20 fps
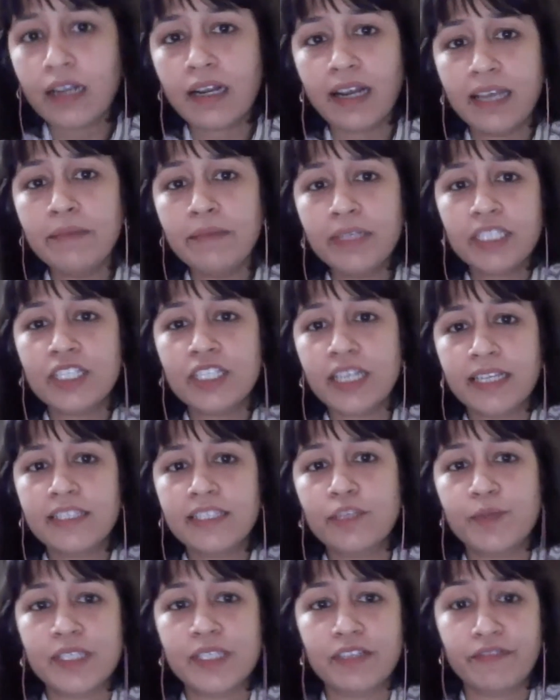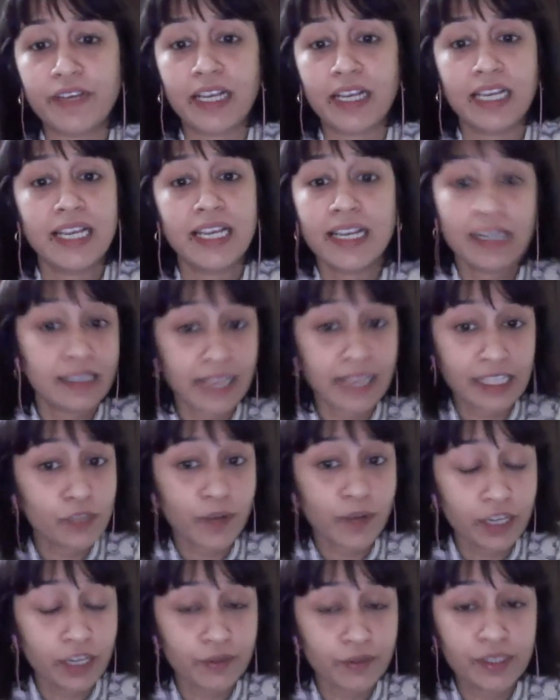climate change specifically, and
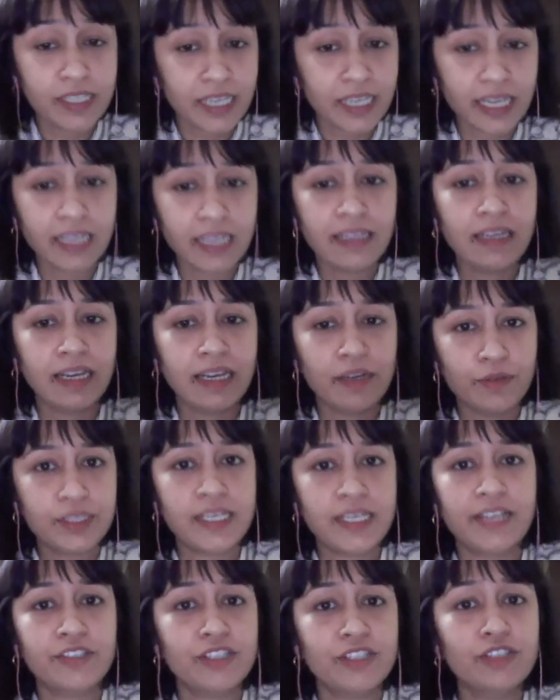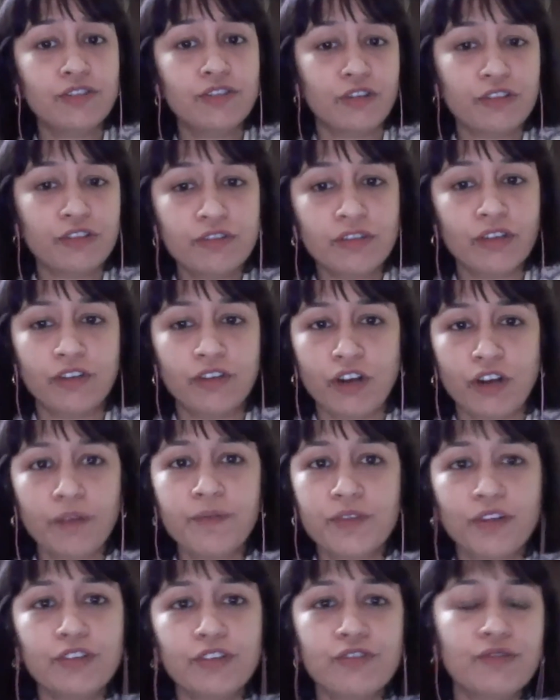that's why you see the negotiations also, the
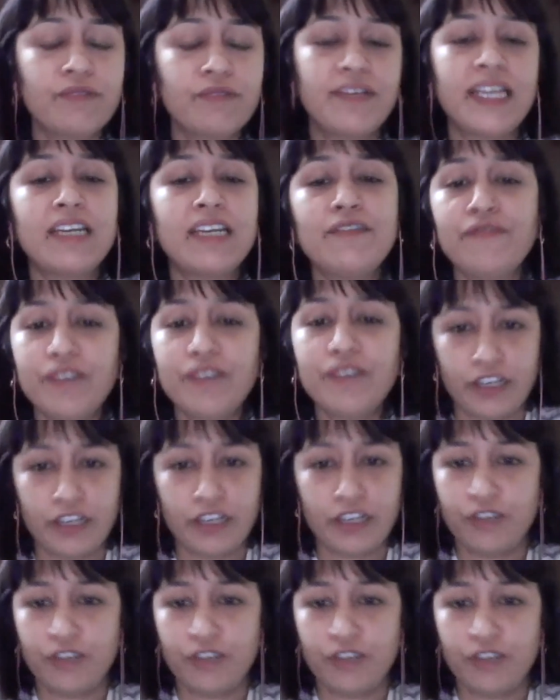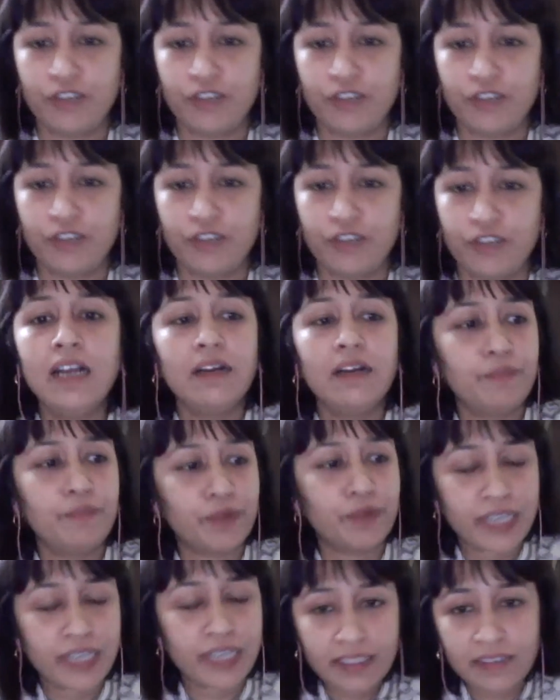COPs also are very different. You have
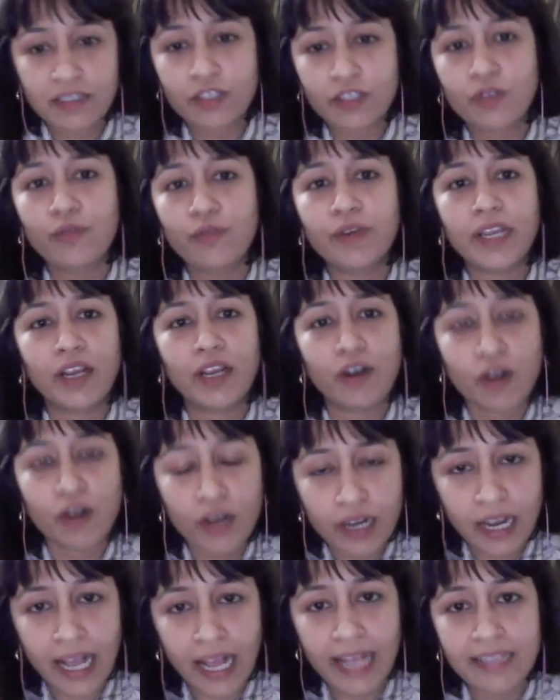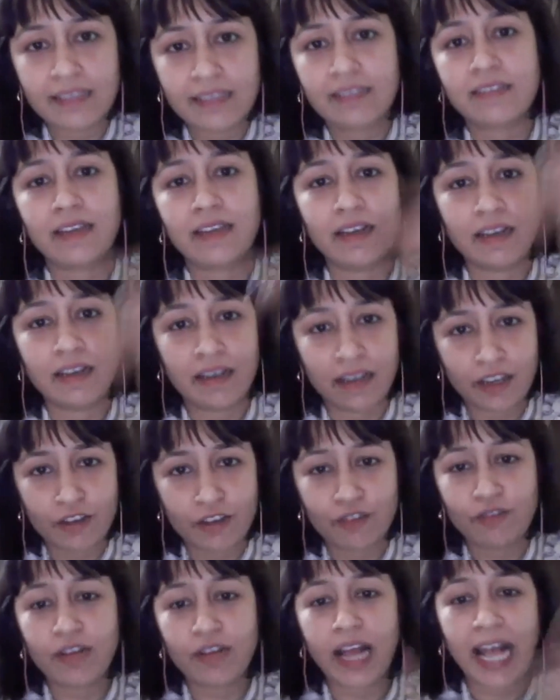protests going on as
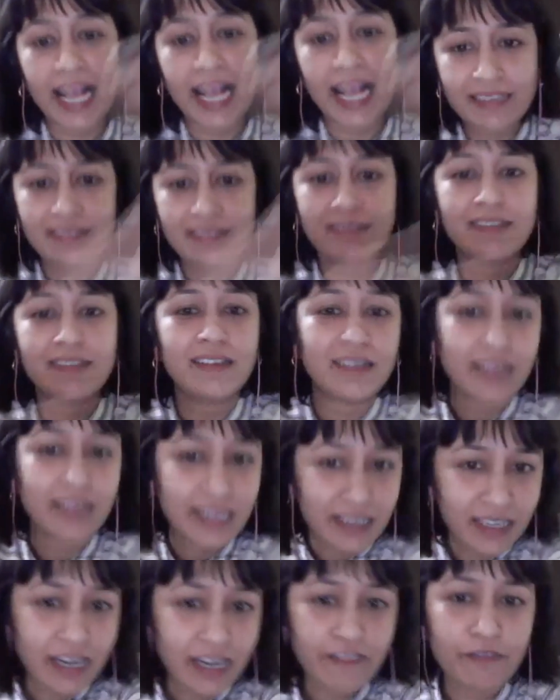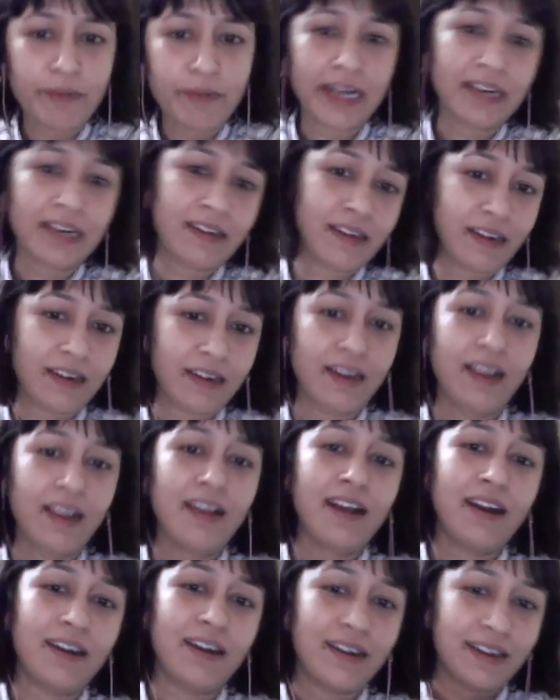as the intergovernmental
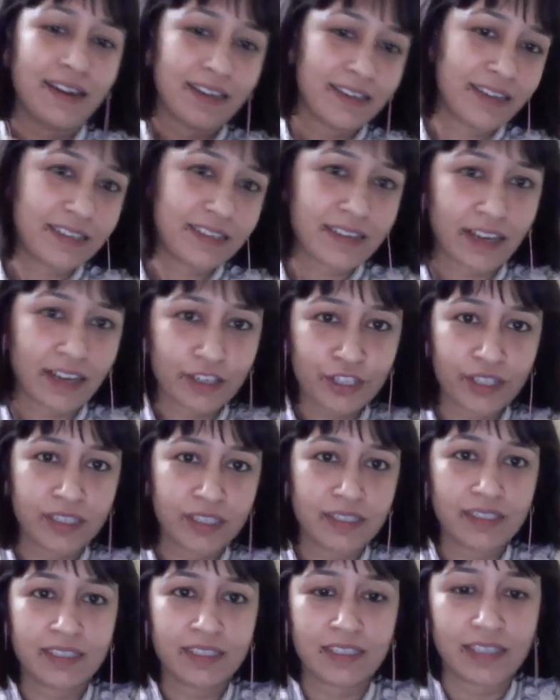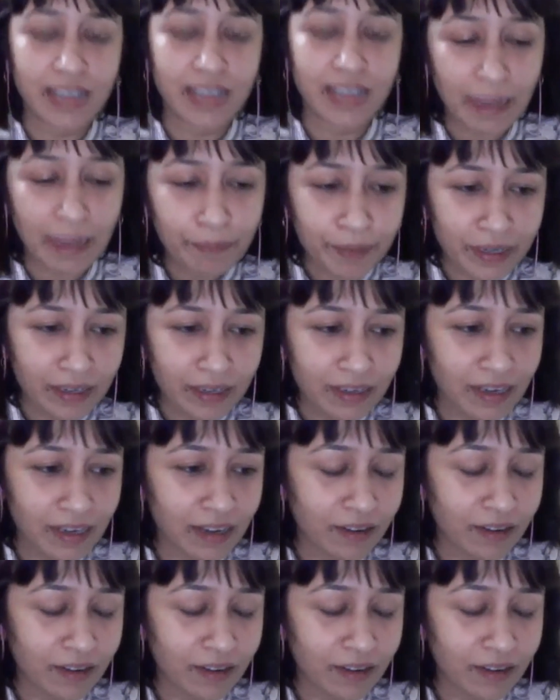discussions happen.